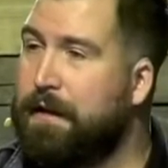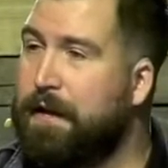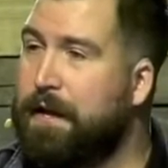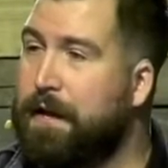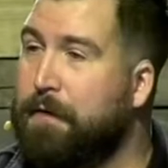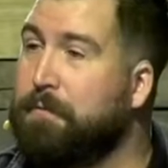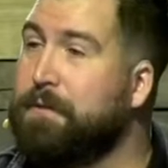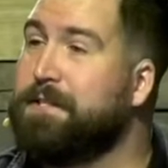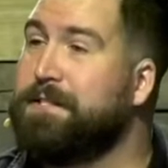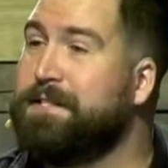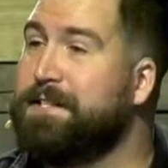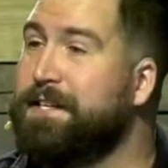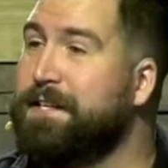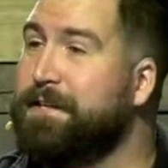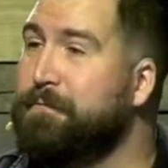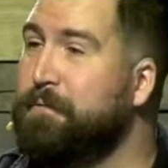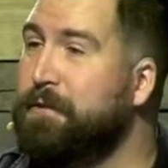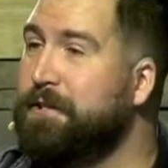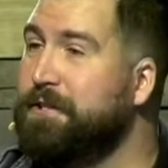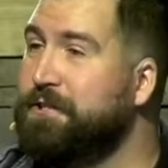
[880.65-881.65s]
And we see
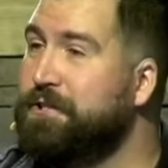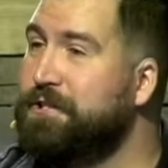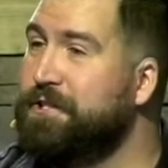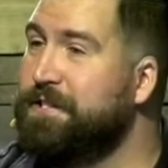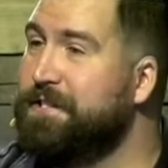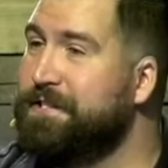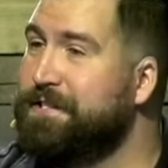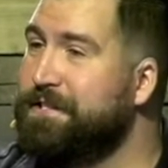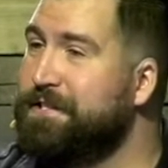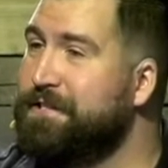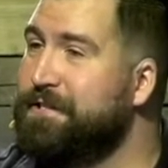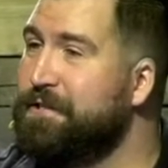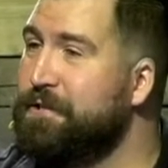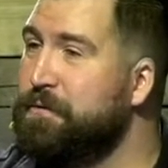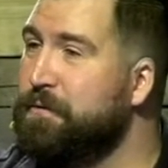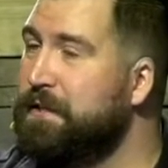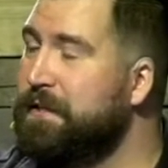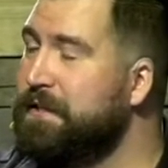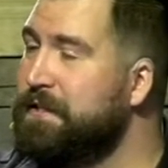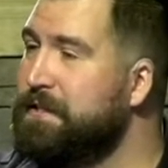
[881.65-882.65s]
what does Jesus
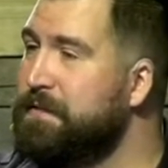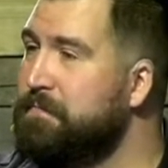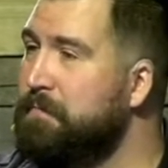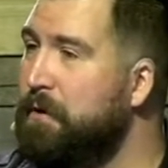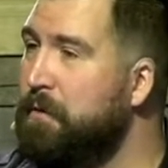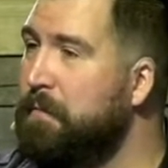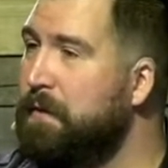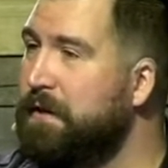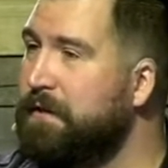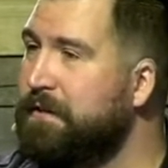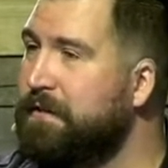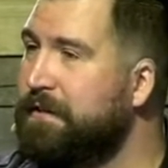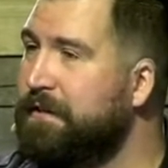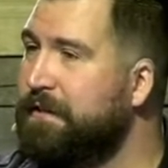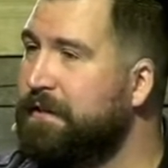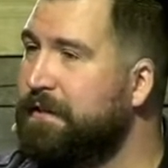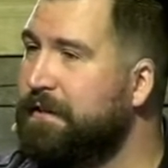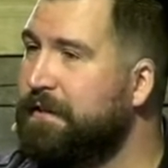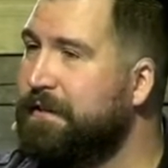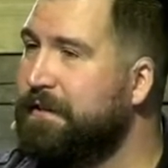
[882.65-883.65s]
do in this moment?
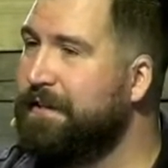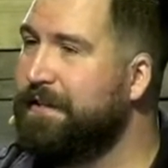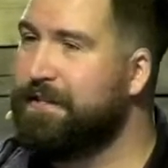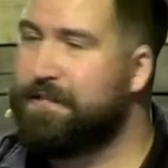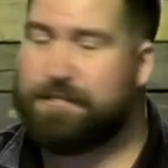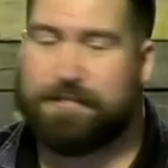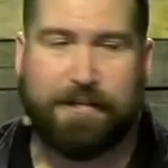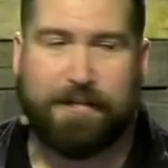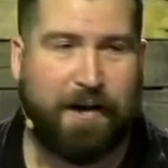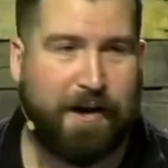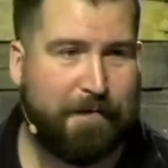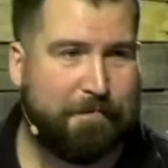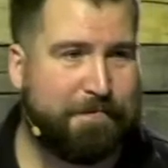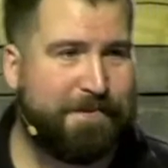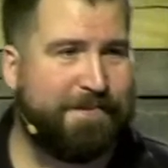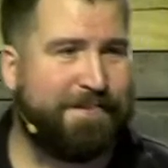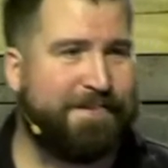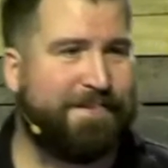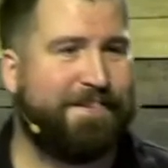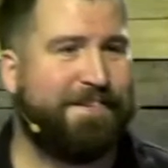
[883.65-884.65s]
He
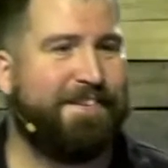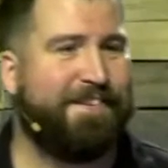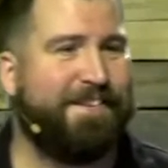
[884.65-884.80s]
stops.